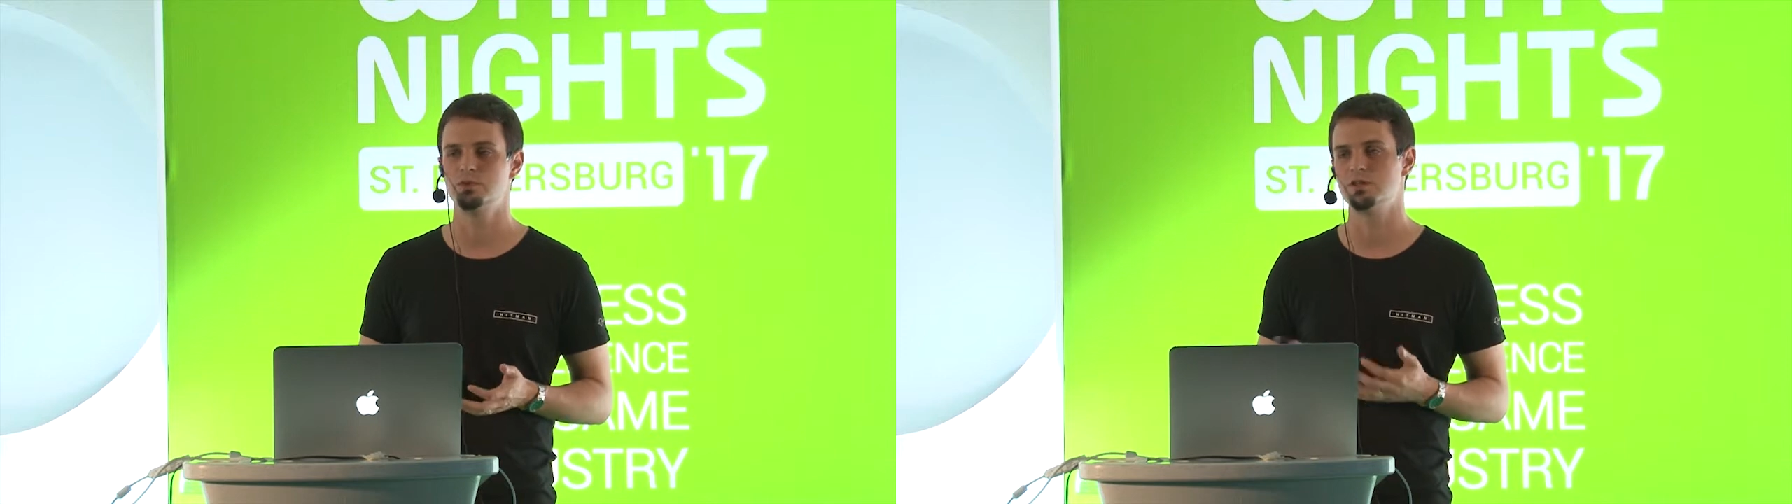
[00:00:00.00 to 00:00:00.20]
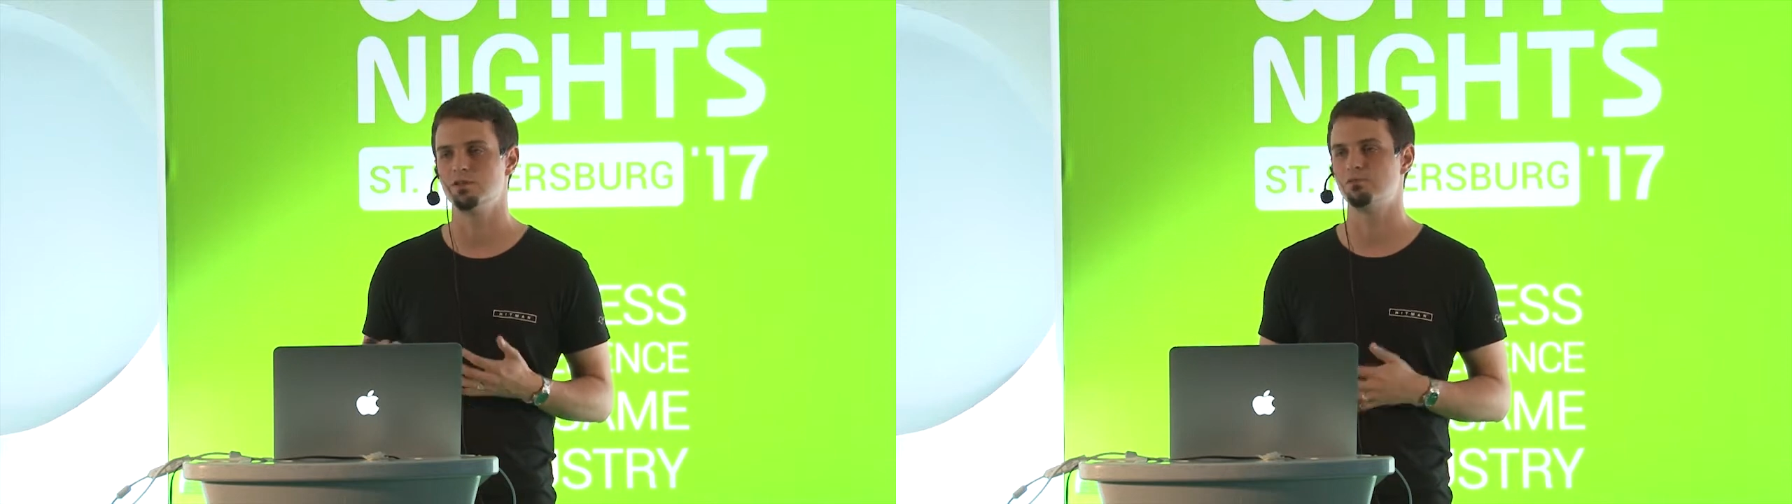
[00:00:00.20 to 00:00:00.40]

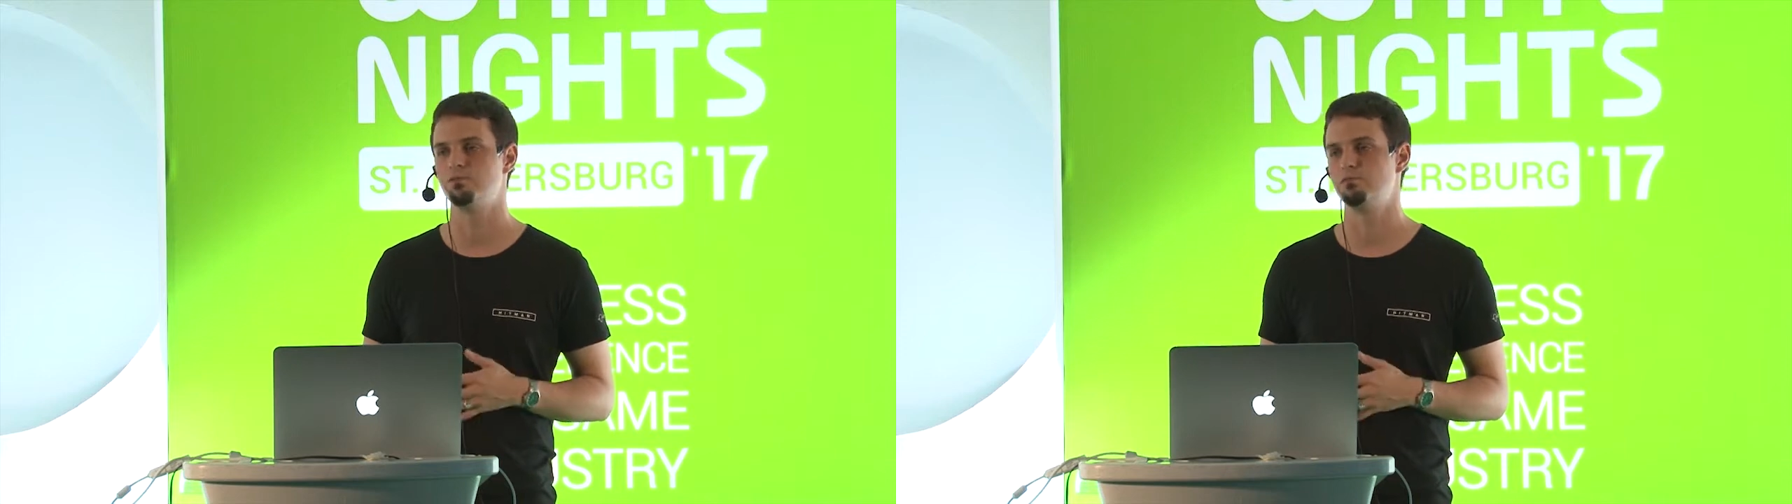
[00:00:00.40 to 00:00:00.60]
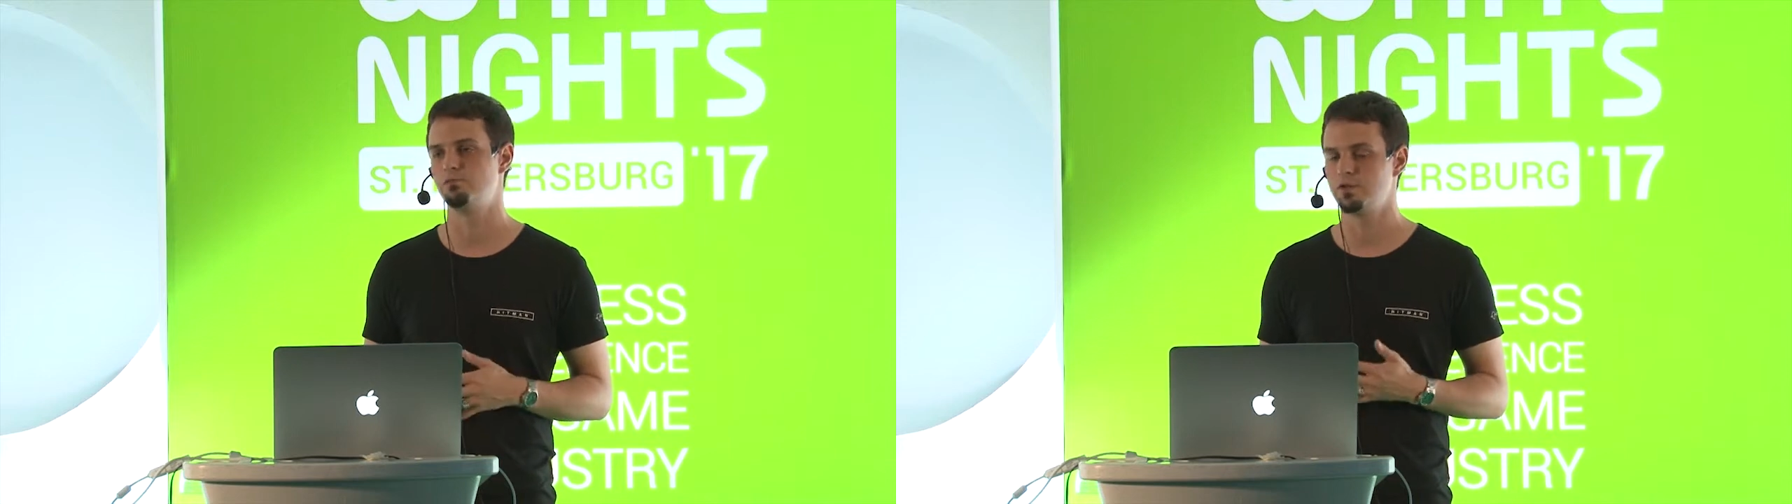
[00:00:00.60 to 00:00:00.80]
is
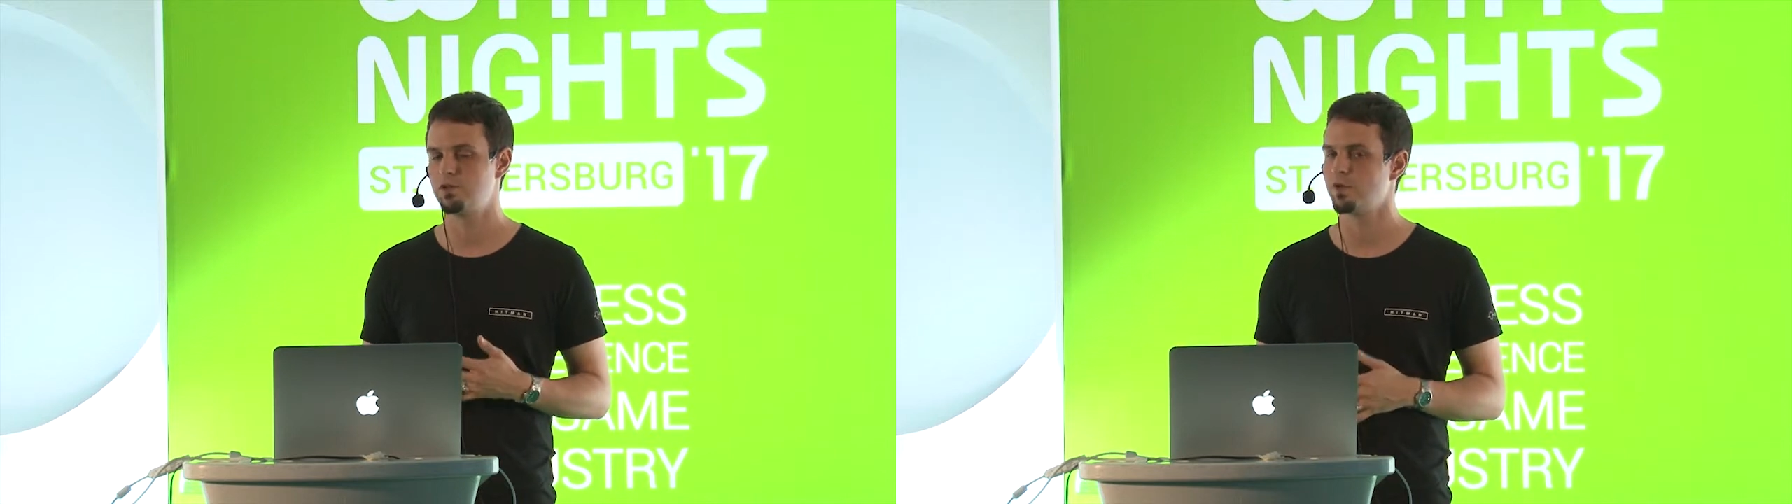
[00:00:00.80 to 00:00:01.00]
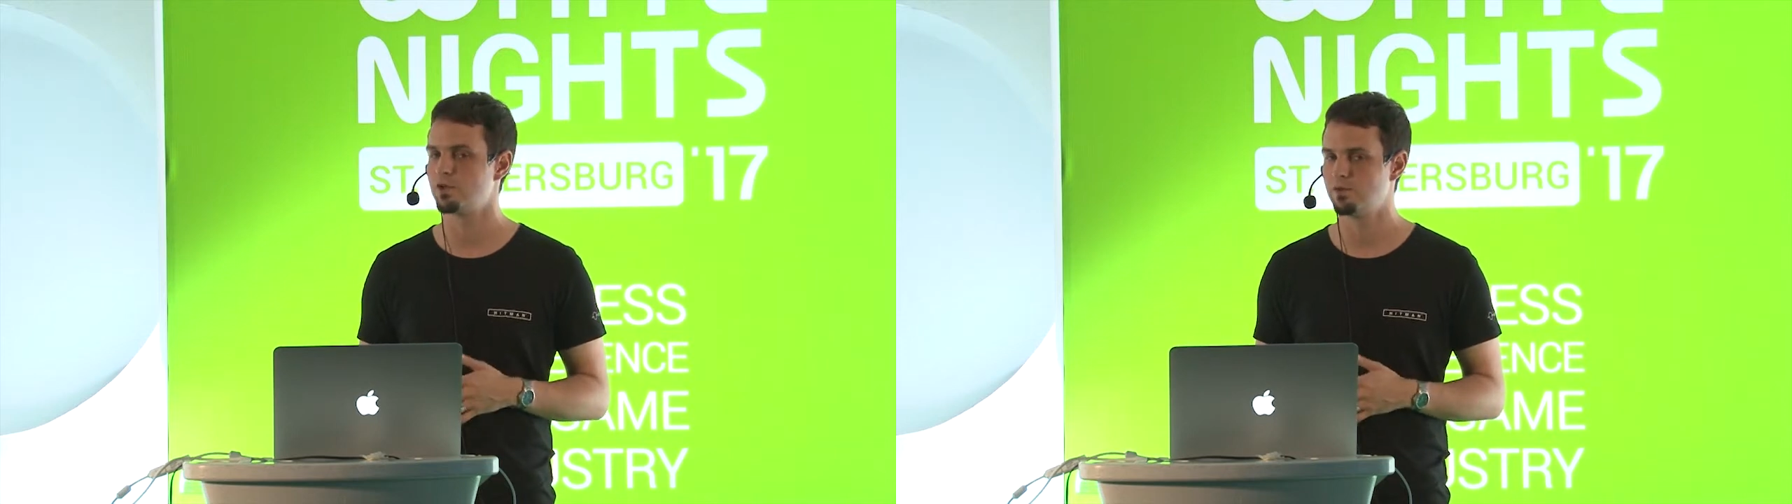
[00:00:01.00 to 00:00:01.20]

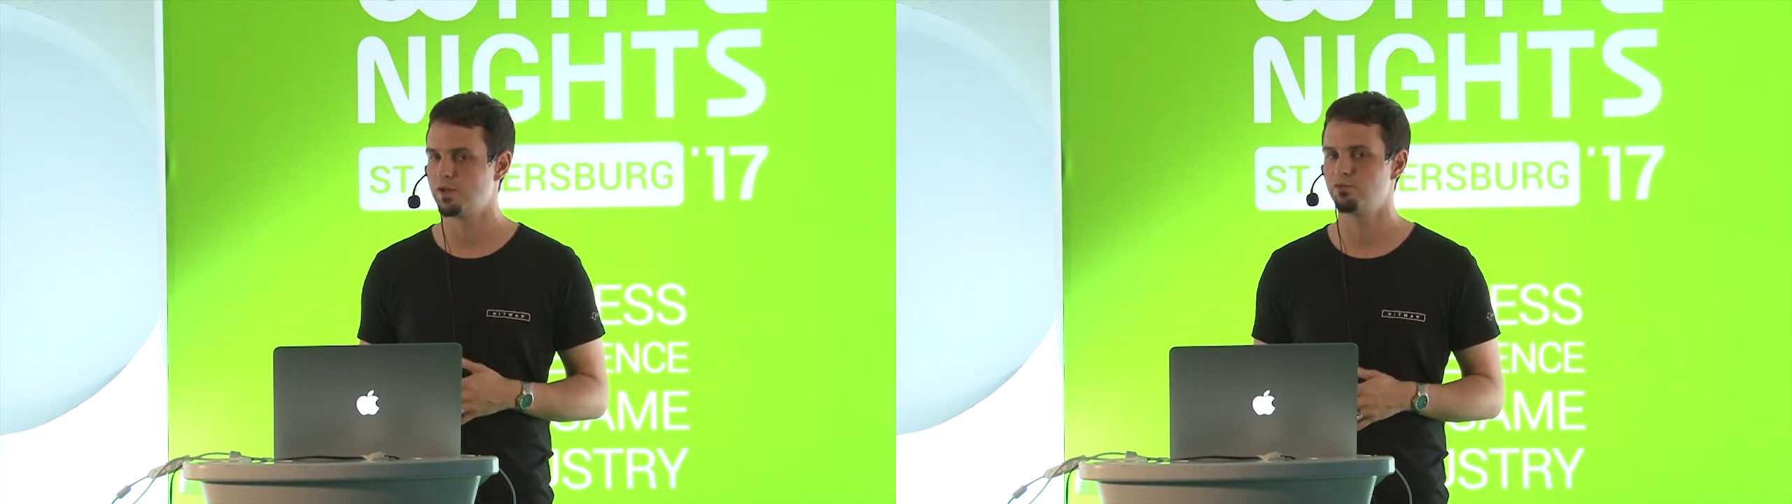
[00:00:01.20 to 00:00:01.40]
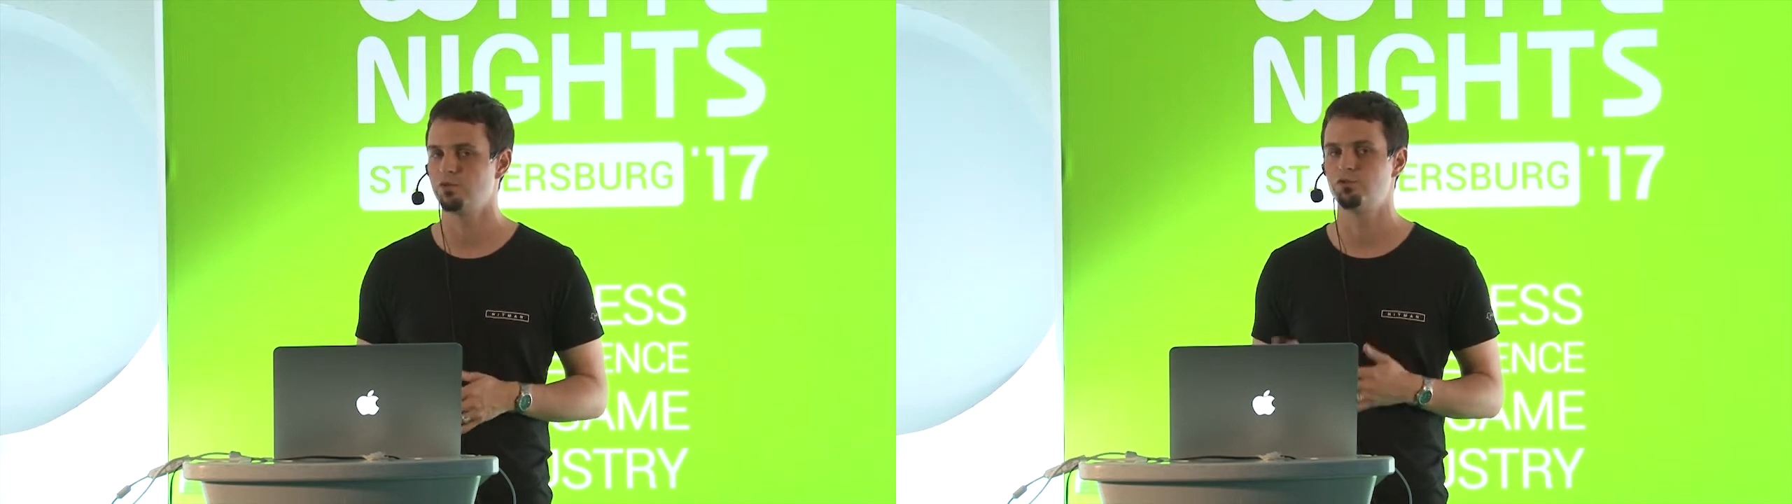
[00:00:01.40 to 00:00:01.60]
pretty
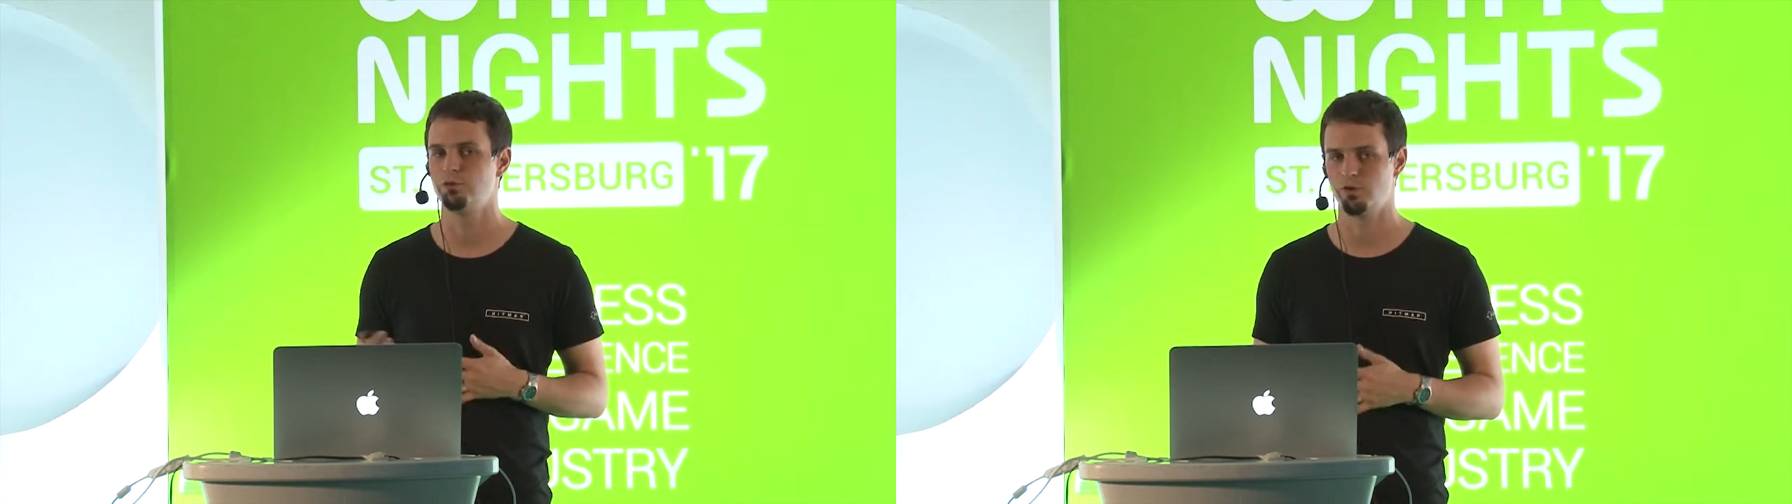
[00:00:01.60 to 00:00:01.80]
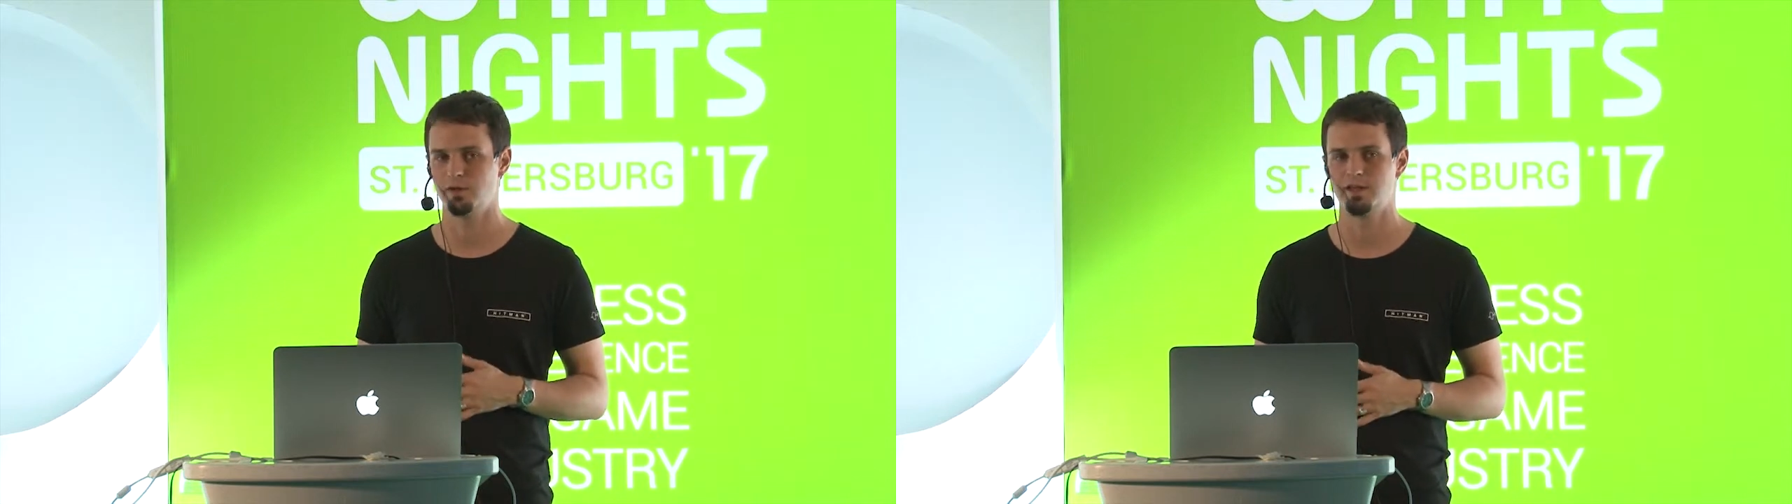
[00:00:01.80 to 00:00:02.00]
peculiar for a
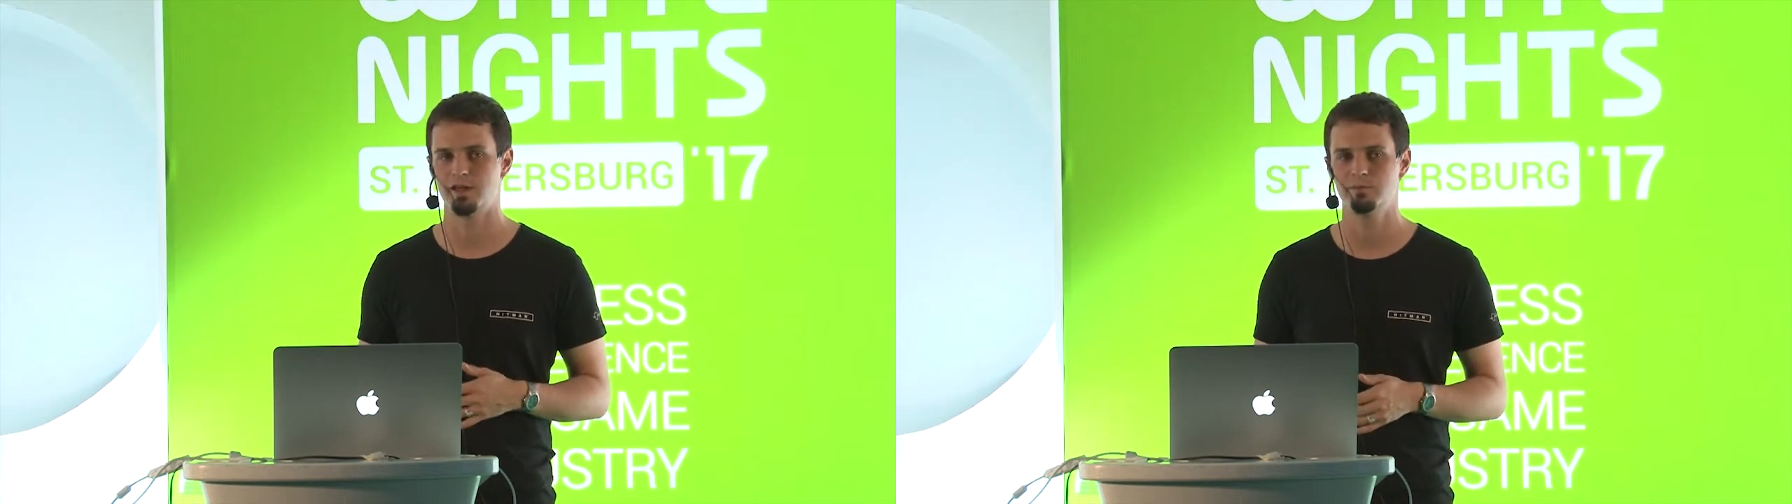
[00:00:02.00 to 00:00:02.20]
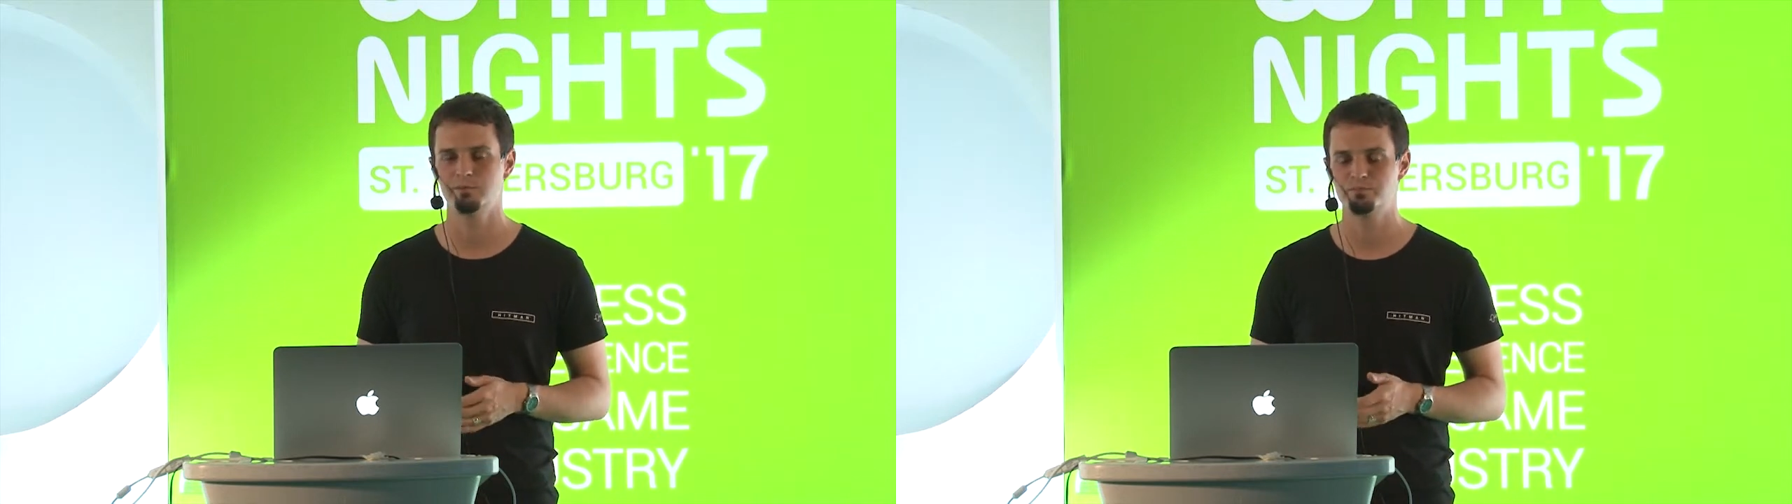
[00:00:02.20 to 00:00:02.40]
AAA game.